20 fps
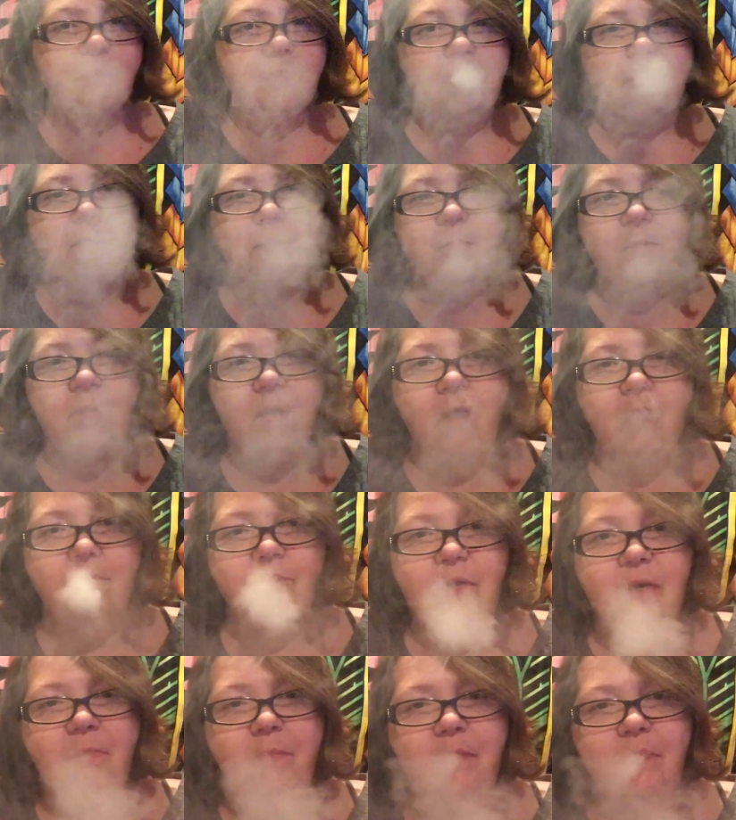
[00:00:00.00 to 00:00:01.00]
The rest of them are all
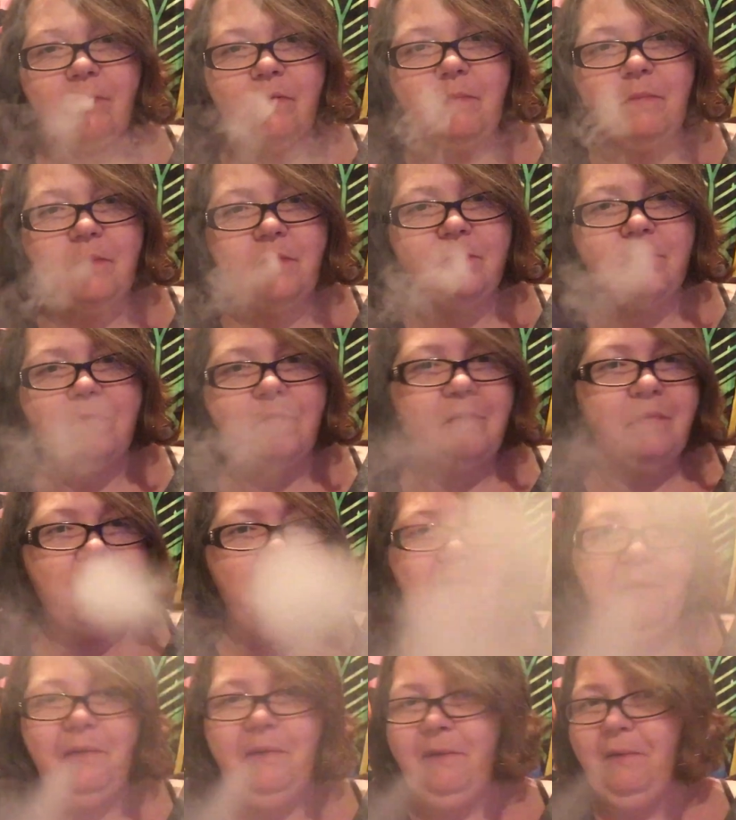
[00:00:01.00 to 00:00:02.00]
rebuildables.
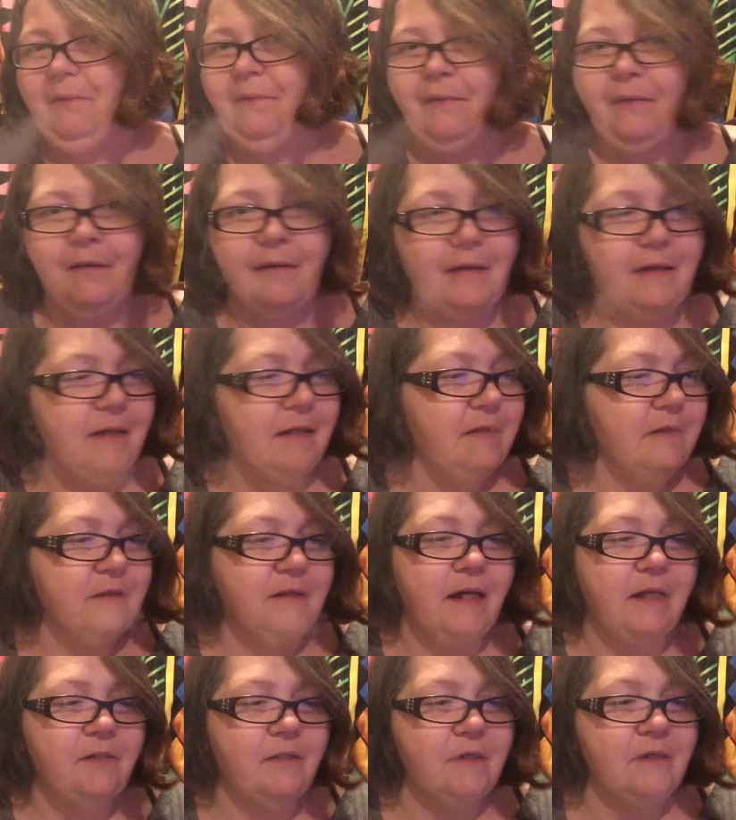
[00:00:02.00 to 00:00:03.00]

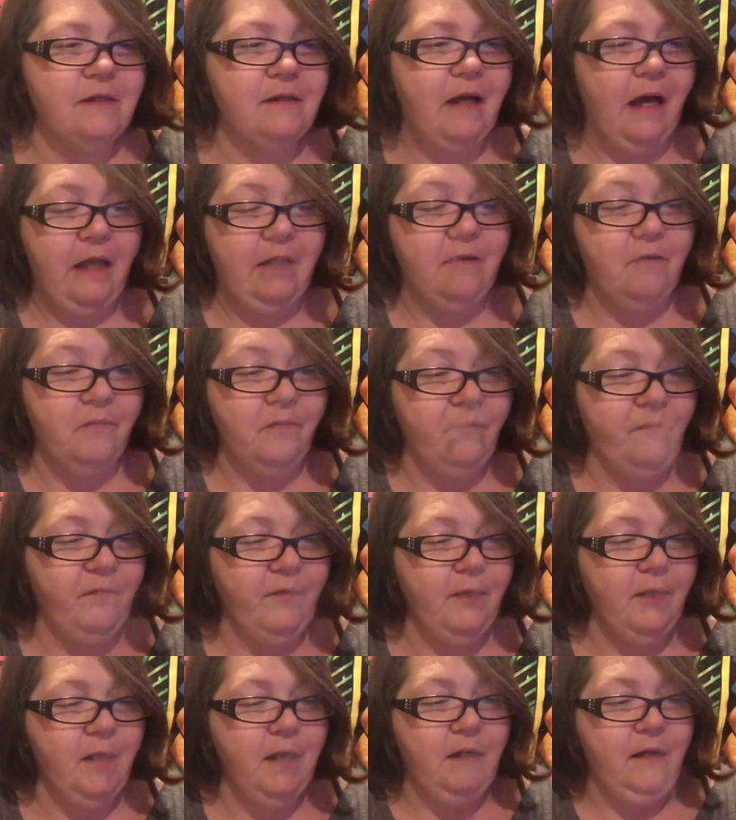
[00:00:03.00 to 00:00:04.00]
Because I don't
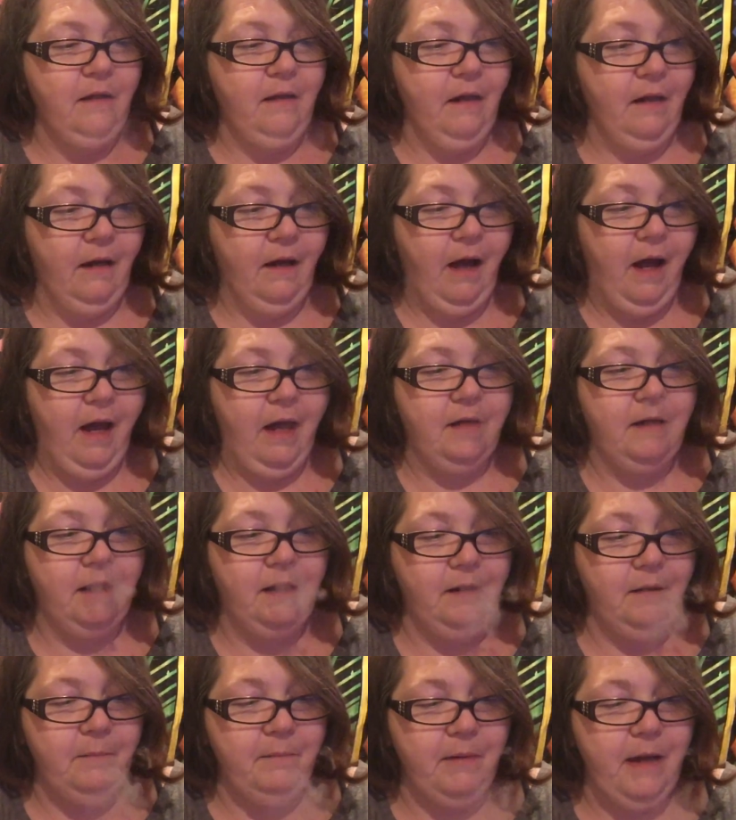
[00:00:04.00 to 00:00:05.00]
feel like I
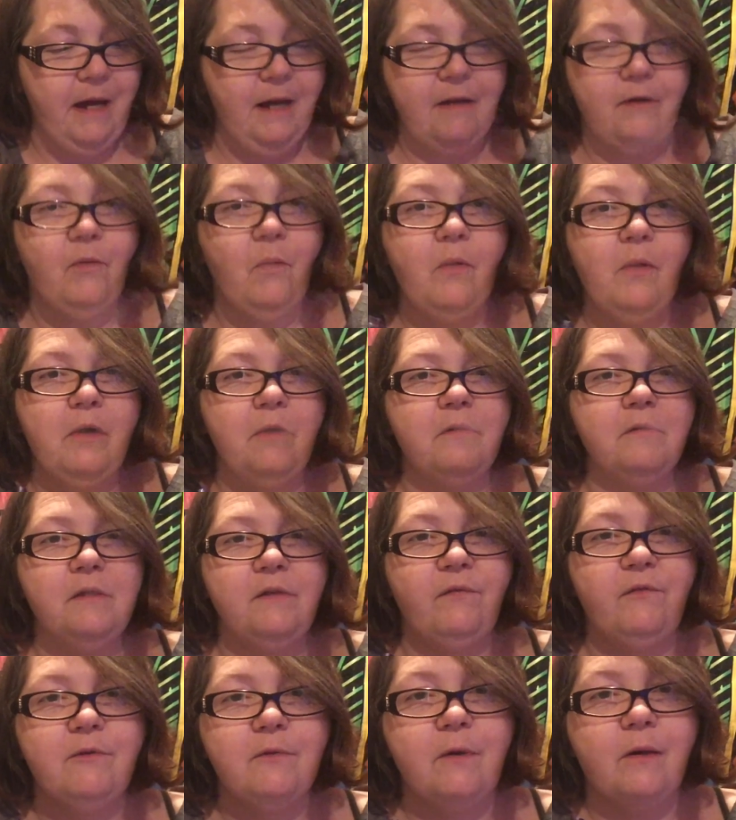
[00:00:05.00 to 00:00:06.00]
need to buy
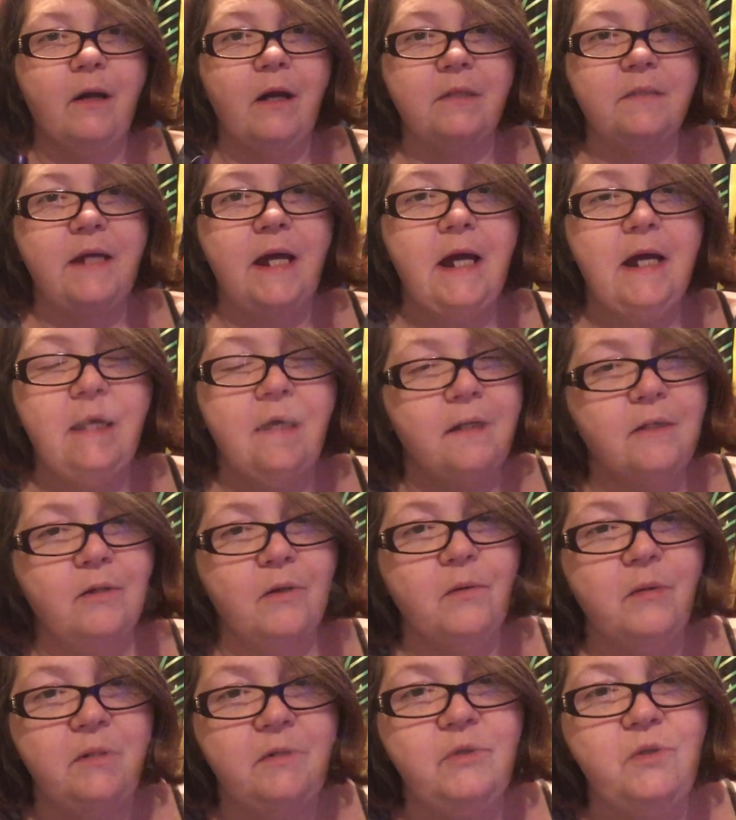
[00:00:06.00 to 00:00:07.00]
coils for a tank I
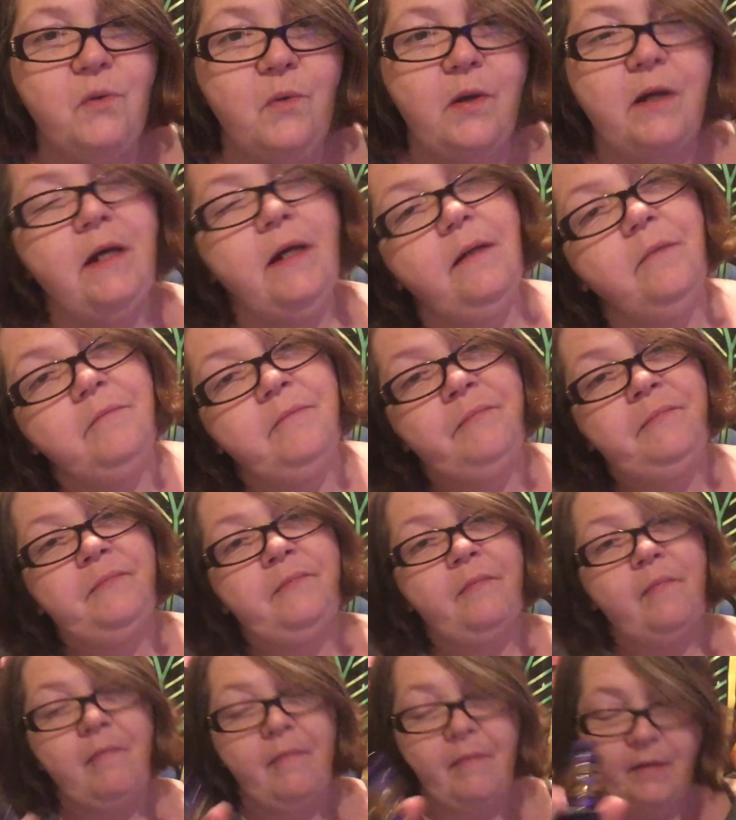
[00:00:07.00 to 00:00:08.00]
don't enjoy.
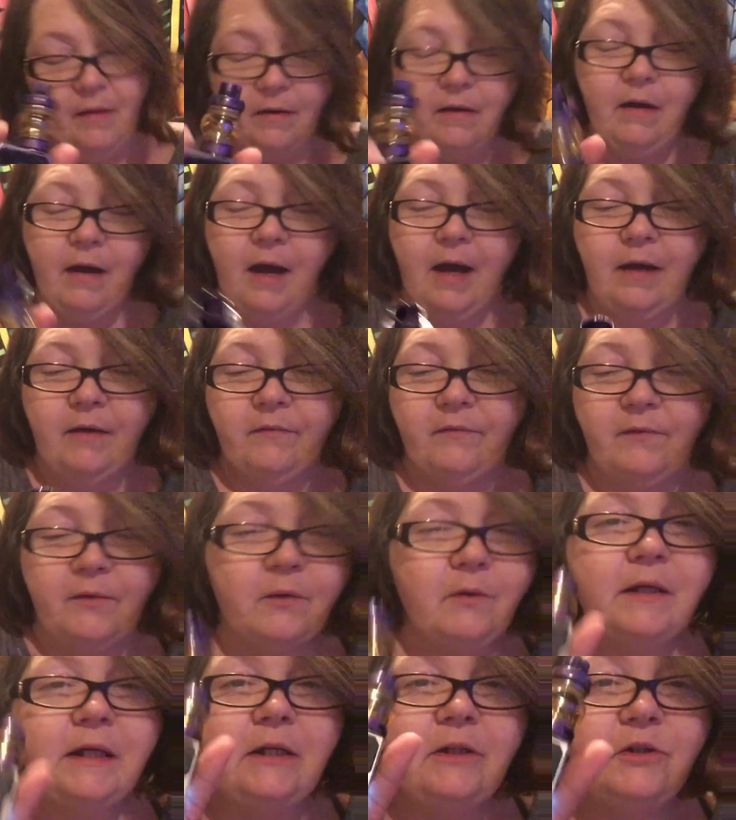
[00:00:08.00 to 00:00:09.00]
I've
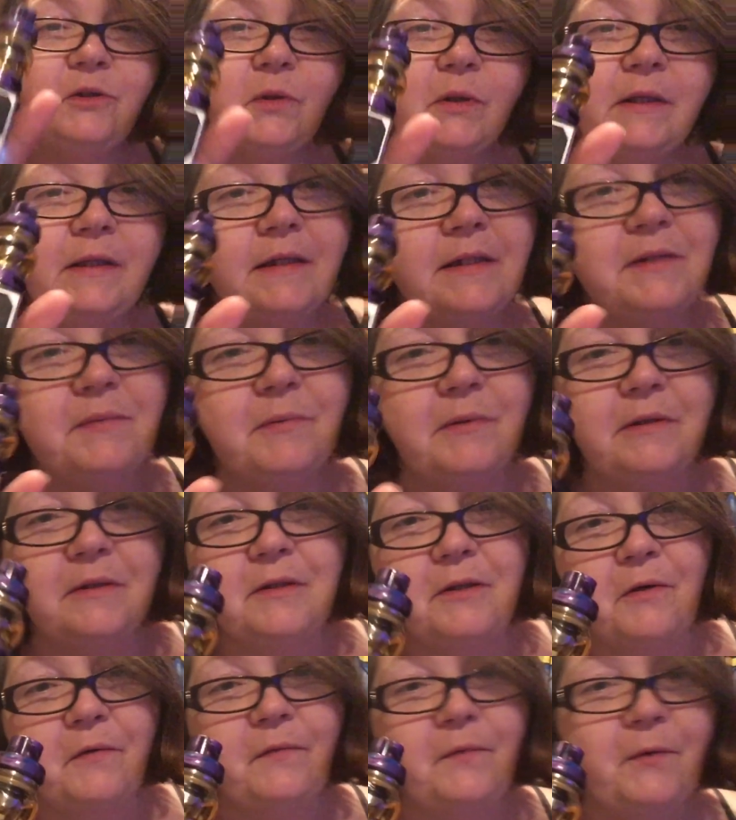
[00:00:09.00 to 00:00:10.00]
only enjoyed this one
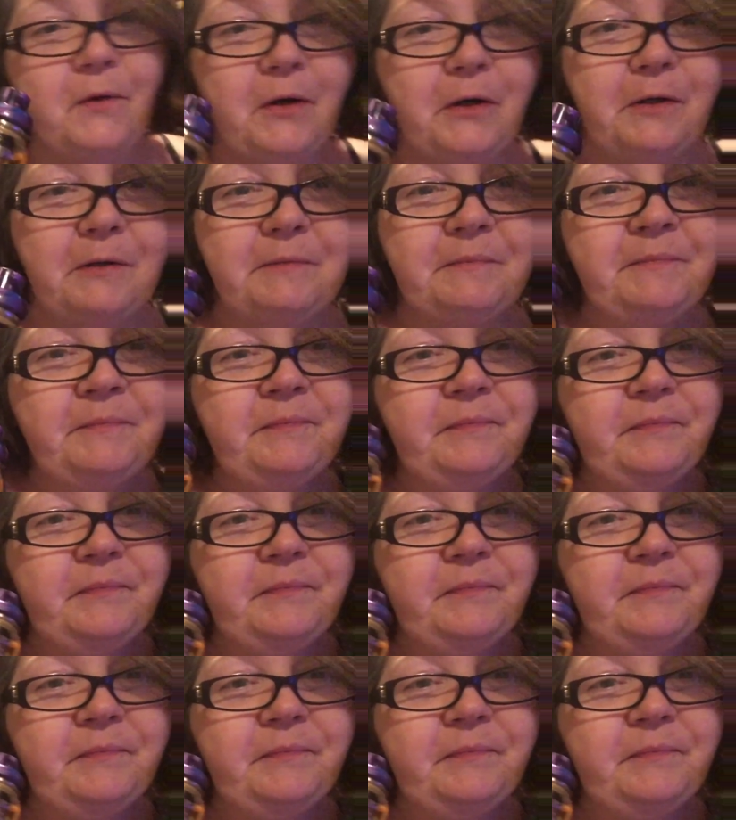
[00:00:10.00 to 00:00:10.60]
so far.